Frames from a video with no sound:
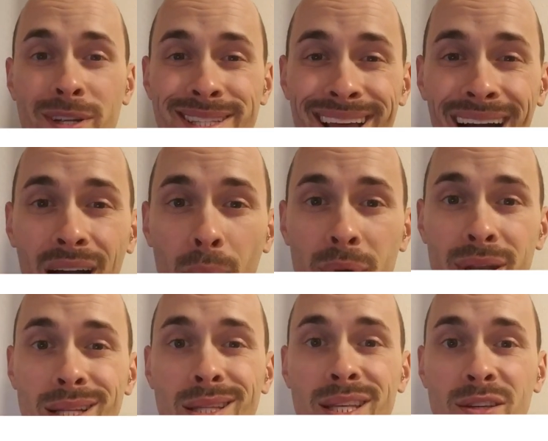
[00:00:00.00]

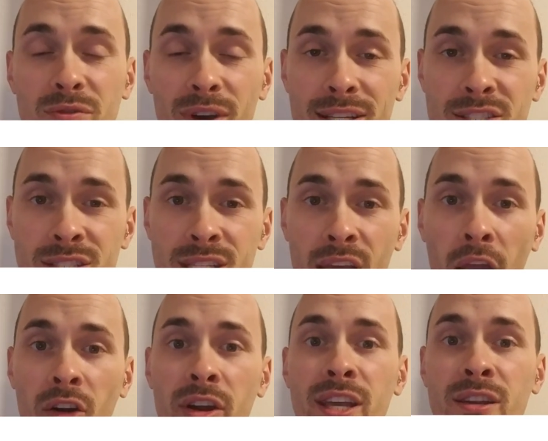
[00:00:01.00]
predominantly
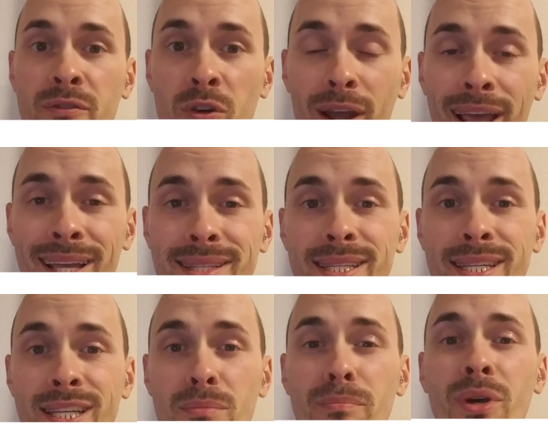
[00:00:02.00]
vegetarian. For
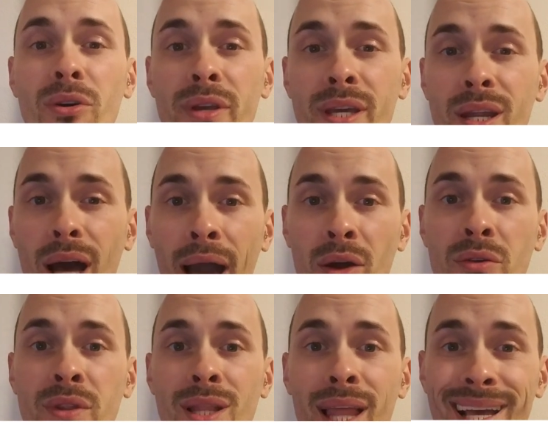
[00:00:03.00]
18 million out
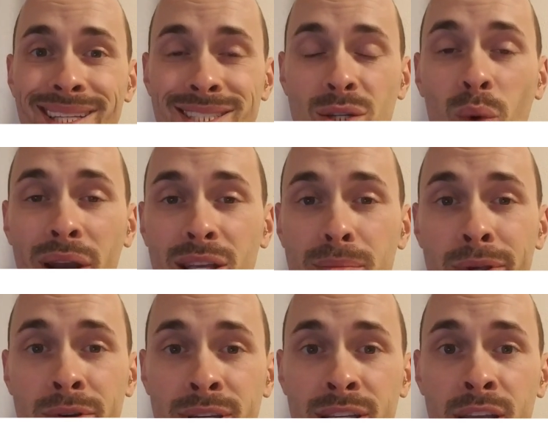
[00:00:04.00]
of the last 20
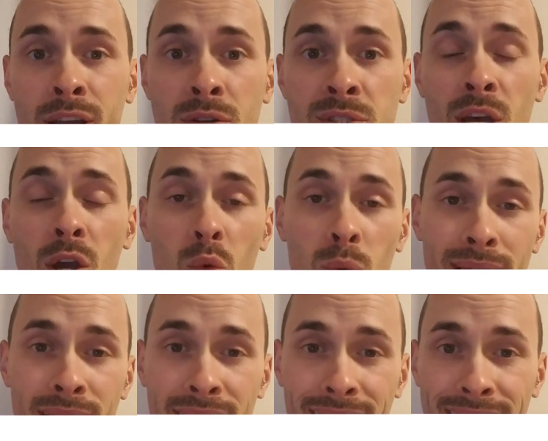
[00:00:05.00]
million years,
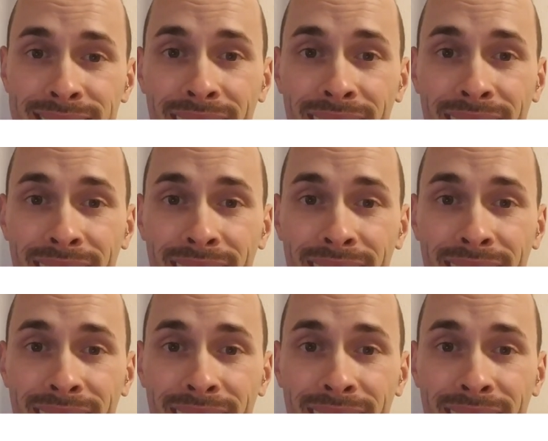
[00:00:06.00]
we ate a